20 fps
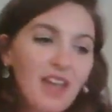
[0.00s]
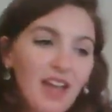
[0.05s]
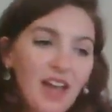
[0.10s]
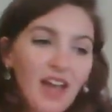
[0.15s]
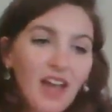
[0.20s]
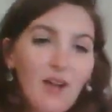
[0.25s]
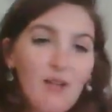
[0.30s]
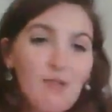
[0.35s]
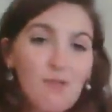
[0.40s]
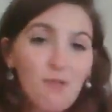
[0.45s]

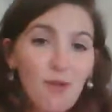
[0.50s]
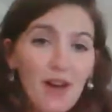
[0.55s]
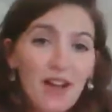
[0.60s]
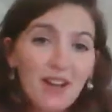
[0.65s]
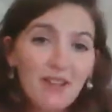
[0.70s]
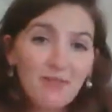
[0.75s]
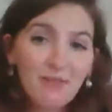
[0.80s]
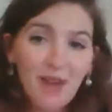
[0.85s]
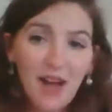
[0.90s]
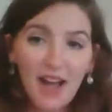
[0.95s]
one of
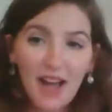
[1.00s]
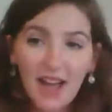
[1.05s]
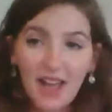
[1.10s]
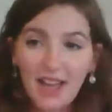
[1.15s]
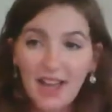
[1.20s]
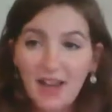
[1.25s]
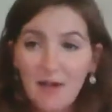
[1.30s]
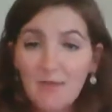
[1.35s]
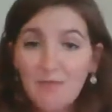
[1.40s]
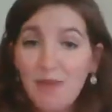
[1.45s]
my
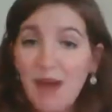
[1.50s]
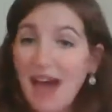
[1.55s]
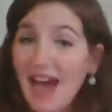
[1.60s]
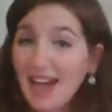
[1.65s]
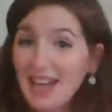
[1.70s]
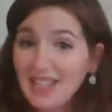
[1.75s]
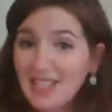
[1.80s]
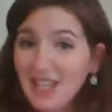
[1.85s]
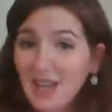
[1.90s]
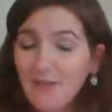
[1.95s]

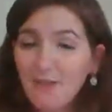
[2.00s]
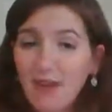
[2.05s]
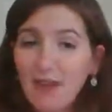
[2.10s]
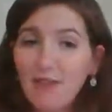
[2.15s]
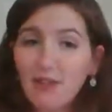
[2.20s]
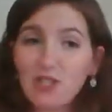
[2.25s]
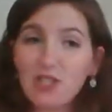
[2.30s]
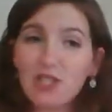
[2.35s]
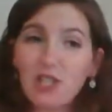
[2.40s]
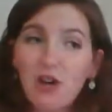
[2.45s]
pastime
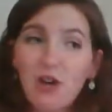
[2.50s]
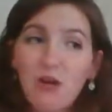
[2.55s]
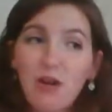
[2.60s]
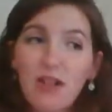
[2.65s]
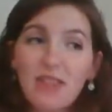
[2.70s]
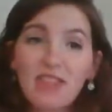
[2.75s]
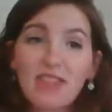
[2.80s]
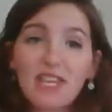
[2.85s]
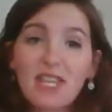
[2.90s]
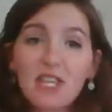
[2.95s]
favorites.
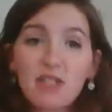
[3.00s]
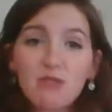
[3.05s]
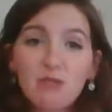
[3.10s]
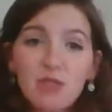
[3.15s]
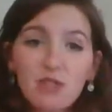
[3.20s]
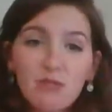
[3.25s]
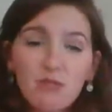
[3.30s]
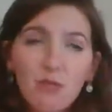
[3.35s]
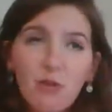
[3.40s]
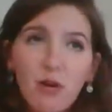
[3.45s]
And this
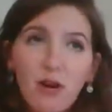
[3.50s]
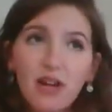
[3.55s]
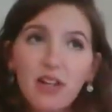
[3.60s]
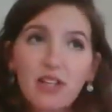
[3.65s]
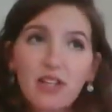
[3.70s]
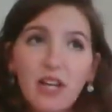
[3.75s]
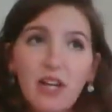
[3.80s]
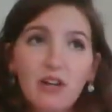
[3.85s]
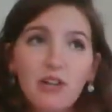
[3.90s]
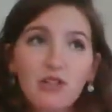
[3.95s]
was more
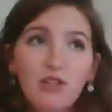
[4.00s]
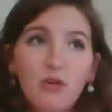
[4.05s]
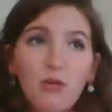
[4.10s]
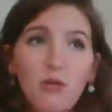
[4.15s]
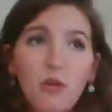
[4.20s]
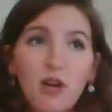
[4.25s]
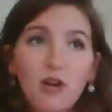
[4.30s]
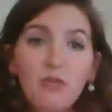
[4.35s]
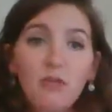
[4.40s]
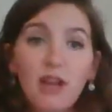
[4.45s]
geared
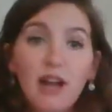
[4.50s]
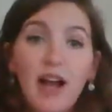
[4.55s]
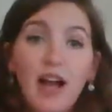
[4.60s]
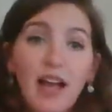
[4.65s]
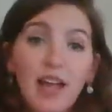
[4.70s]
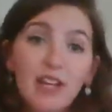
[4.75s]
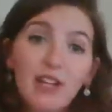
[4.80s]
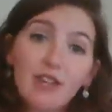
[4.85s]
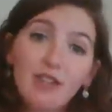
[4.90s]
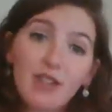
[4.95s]
toward when
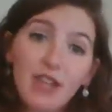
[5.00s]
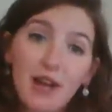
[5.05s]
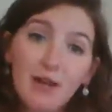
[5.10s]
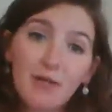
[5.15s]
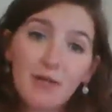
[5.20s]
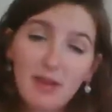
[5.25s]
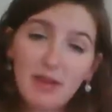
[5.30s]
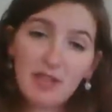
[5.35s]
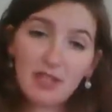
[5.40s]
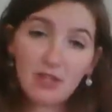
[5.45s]
I knew that
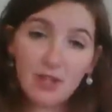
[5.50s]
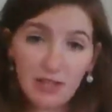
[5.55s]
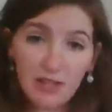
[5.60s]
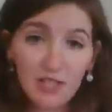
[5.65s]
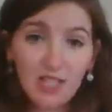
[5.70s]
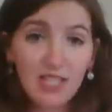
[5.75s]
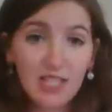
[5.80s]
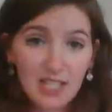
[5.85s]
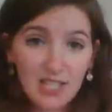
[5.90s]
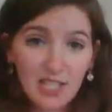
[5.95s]
I was going to
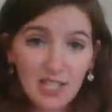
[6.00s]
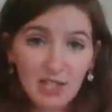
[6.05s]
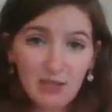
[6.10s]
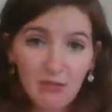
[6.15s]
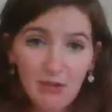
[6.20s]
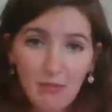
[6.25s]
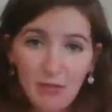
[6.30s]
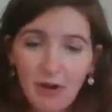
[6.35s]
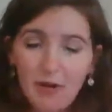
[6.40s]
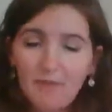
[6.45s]
be, so as a
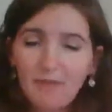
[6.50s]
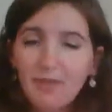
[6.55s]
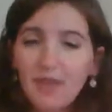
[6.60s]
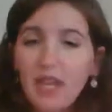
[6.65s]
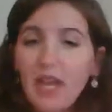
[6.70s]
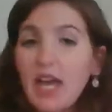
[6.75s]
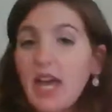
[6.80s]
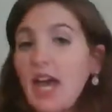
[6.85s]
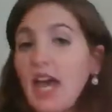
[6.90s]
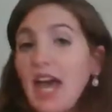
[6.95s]
distance
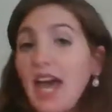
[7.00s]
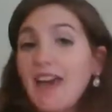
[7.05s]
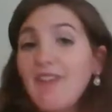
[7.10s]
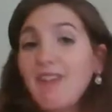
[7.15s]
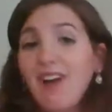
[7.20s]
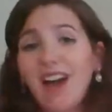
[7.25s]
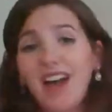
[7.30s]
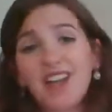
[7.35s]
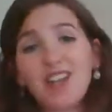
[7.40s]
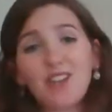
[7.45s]
swimmer,
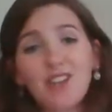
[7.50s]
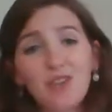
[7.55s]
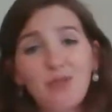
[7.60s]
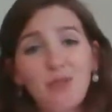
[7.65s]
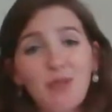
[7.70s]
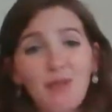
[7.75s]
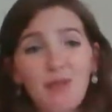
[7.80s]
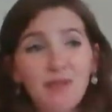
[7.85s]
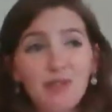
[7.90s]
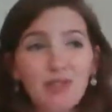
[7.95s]
if I
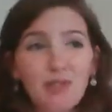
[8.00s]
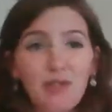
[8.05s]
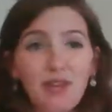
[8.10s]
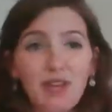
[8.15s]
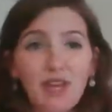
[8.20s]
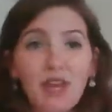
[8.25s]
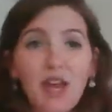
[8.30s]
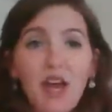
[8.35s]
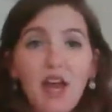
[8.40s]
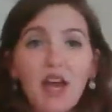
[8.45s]
knew that we were
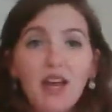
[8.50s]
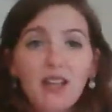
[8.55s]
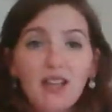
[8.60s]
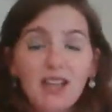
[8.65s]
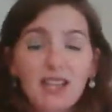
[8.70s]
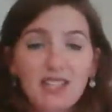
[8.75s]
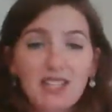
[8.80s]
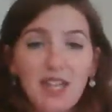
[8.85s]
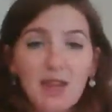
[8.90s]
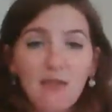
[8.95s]
doing,
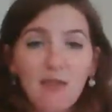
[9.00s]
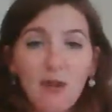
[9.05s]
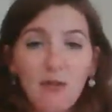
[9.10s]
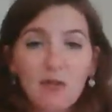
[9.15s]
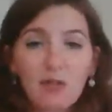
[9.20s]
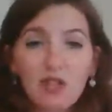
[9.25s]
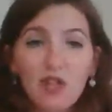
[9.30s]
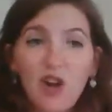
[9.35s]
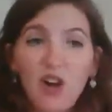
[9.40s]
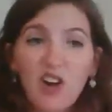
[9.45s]
let's
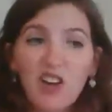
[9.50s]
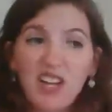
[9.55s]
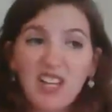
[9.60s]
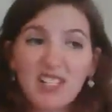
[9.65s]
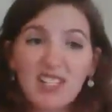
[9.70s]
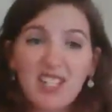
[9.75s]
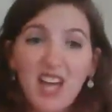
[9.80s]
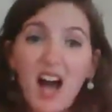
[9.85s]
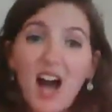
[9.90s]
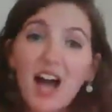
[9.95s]
say, what was
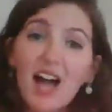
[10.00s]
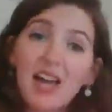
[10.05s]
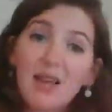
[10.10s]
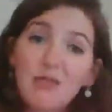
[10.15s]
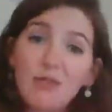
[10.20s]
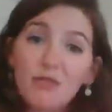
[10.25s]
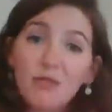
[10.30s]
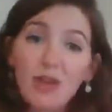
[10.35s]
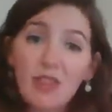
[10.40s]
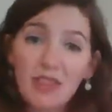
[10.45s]
called a
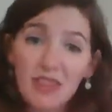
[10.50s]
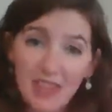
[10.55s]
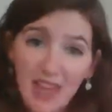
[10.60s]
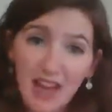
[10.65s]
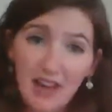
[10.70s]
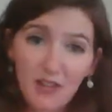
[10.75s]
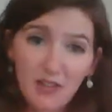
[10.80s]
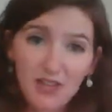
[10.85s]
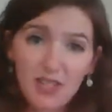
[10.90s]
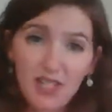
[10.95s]
timed
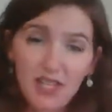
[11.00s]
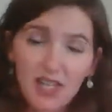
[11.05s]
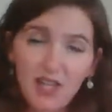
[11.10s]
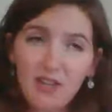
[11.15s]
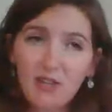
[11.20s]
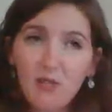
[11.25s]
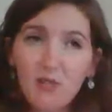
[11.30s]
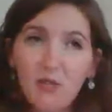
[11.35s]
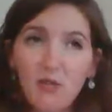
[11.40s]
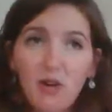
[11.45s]

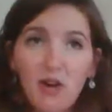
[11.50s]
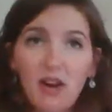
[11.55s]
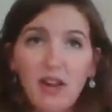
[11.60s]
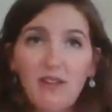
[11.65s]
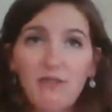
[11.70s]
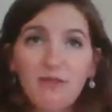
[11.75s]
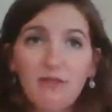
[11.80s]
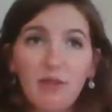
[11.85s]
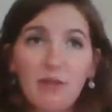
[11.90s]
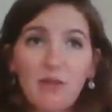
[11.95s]
1,000,
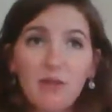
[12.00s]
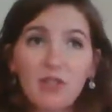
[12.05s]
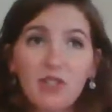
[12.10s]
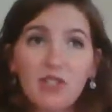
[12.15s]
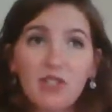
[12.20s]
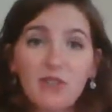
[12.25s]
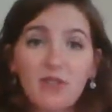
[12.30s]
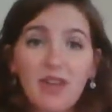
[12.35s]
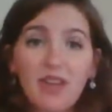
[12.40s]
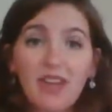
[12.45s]
or if we
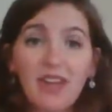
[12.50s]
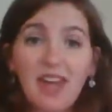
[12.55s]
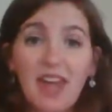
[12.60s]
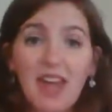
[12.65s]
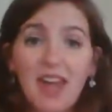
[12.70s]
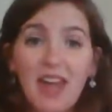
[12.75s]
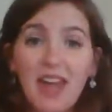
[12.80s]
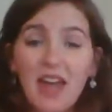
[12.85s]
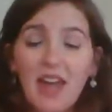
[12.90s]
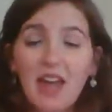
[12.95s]
were doing
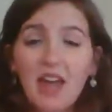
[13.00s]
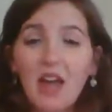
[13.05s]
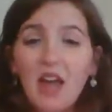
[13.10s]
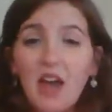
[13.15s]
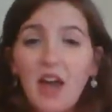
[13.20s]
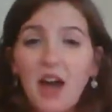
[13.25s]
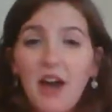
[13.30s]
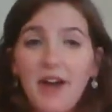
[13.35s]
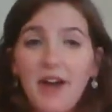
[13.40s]
a